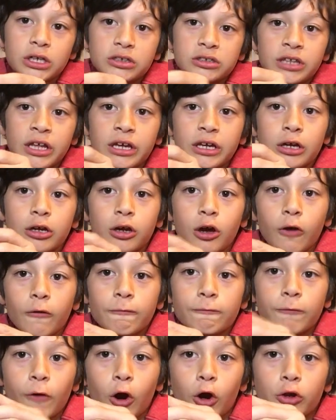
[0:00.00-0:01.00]
They can go
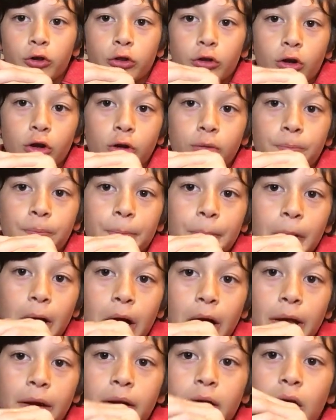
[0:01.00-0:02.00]
farther,
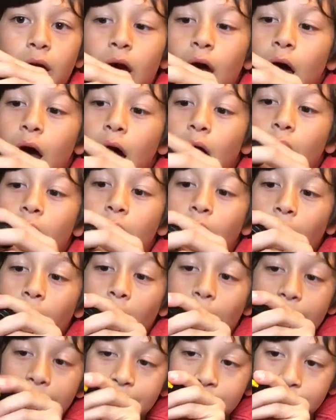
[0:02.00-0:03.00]
but
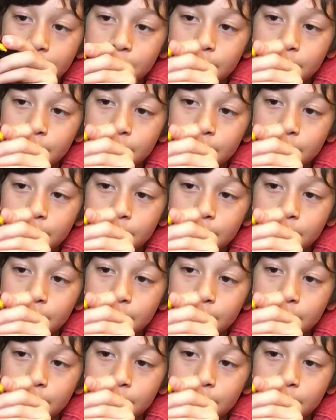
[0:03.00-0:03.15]
I